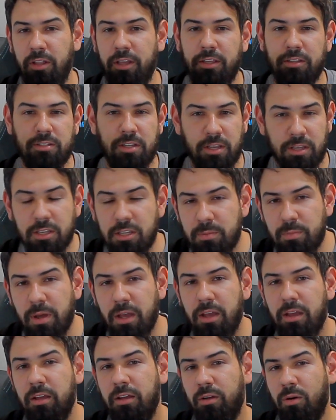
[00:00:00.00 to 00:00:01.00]
like, say,
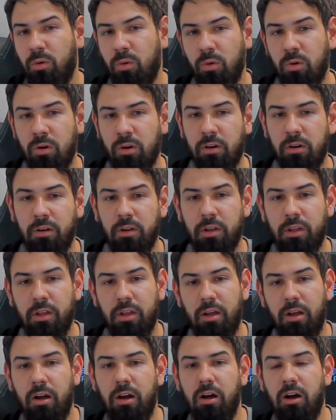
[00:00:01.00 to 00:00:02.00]
eBay or
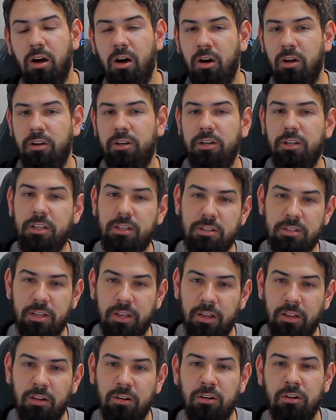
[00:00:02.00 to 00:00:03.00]
on an
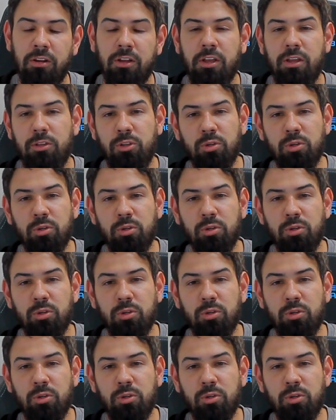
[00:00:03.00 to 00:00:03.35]
e-tailer,